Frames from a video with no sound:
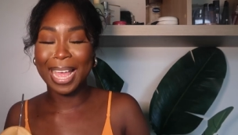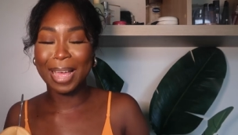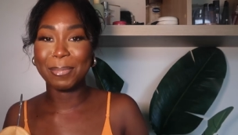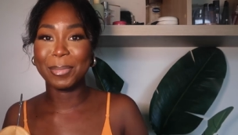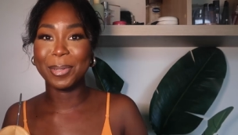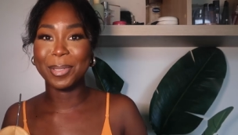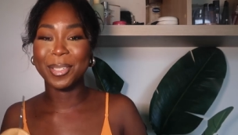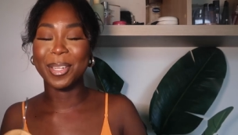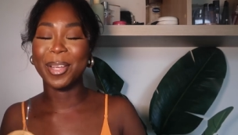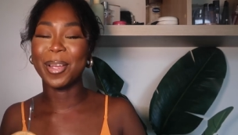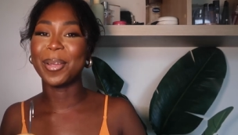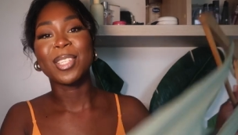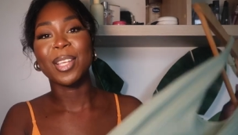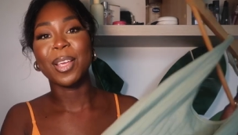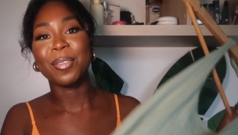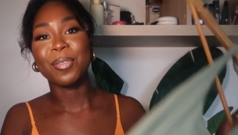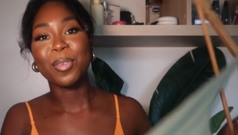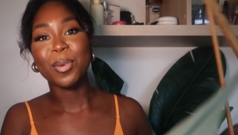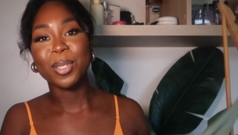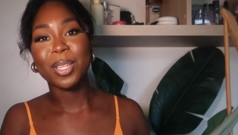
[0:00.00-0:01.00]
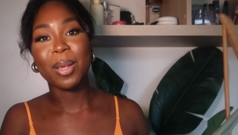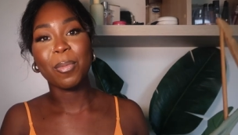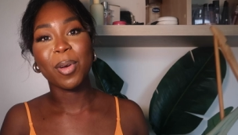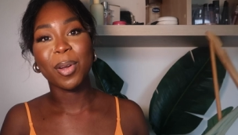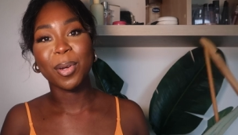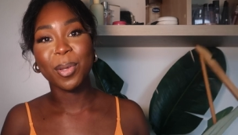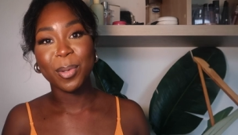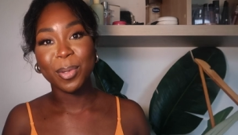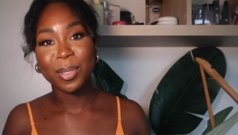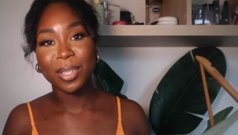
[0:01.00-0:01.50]
camel toe so if you're
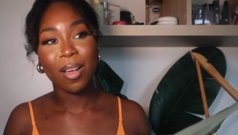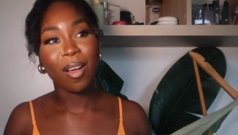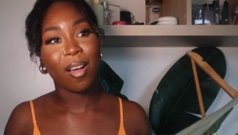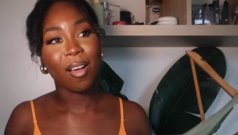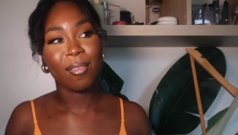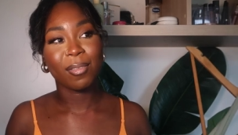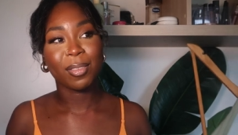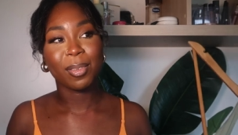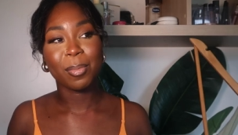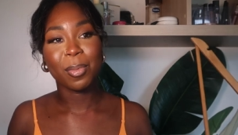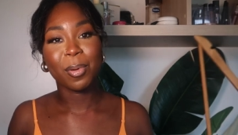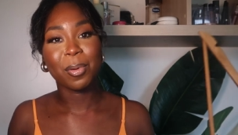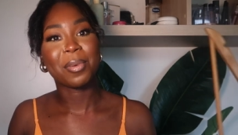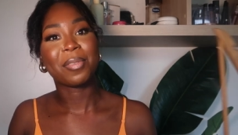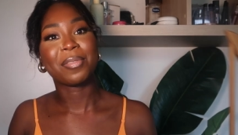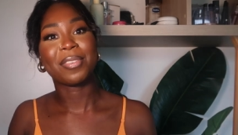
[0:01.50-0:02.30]
someone who's uncomfortable